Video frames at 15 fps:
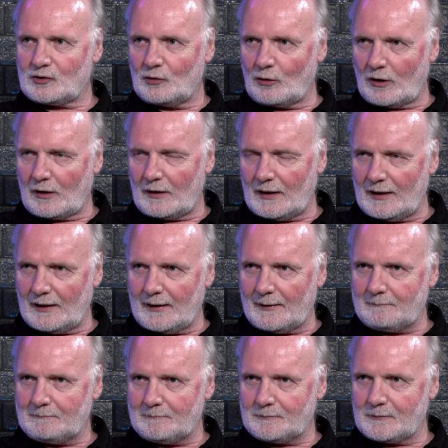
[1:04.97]

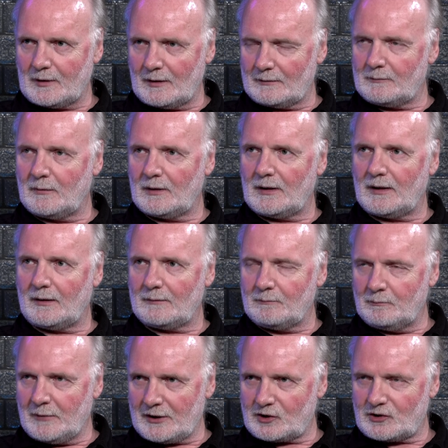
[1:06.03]
or
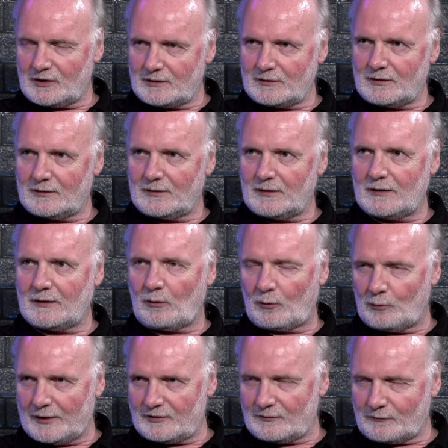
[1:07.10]
mission or
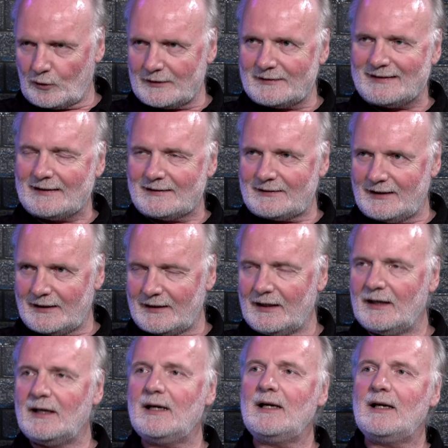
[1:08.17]
reason for existing
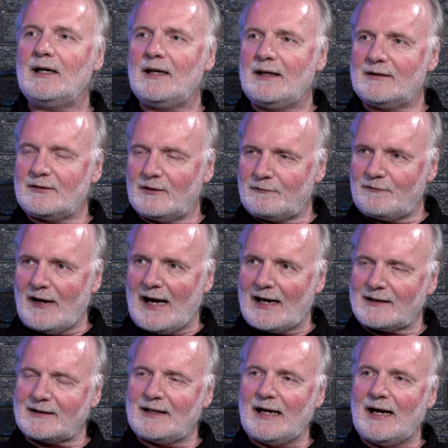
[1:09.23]
is the
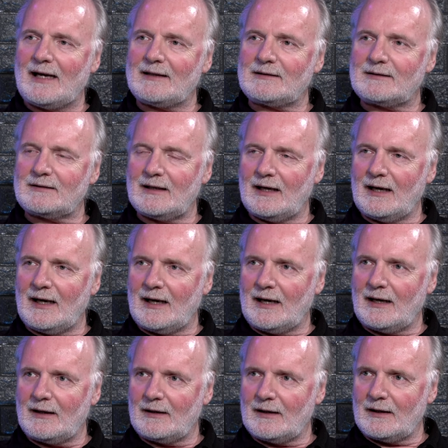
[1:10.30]
fact that,
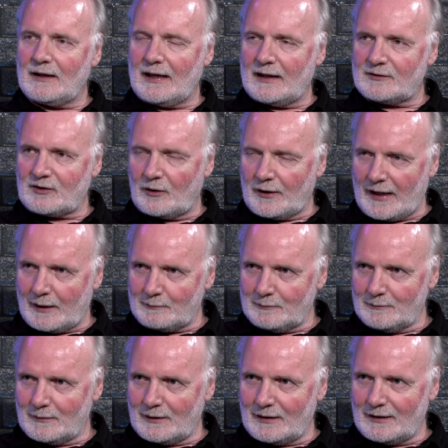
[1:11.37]
as our
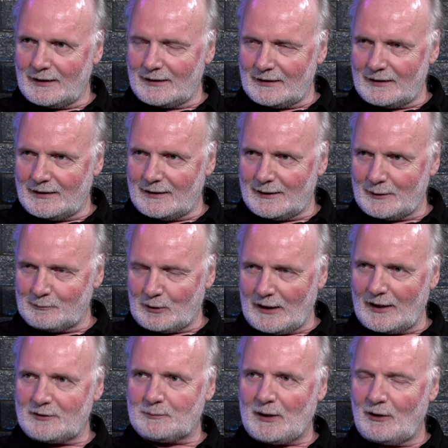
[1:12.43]
name
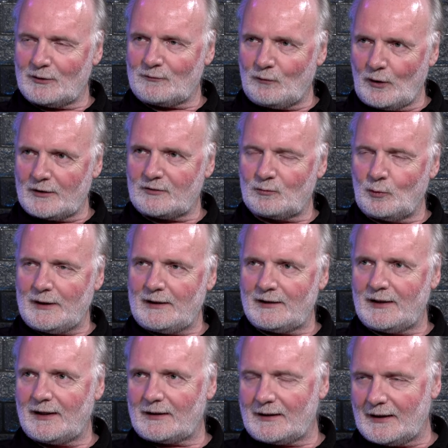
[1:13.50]
implies, Parents' Voice, we
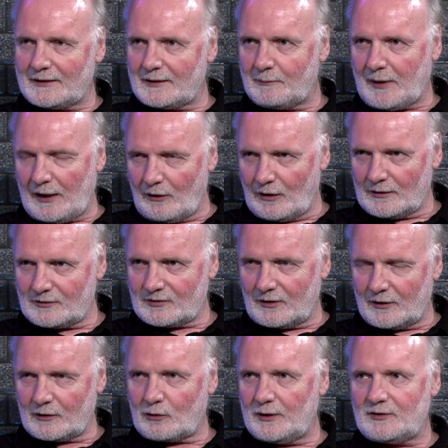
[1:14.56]
think that the parents
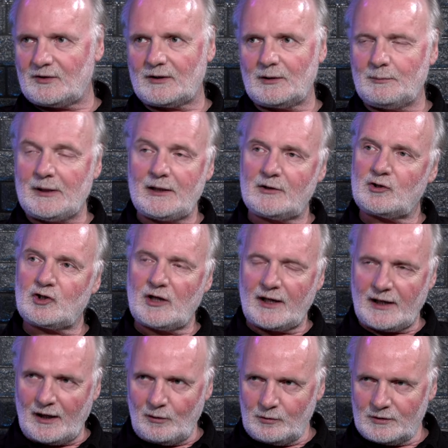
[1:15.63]
are increasingly being
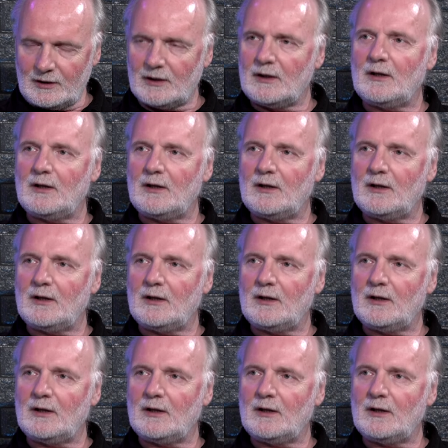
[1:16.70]
shut out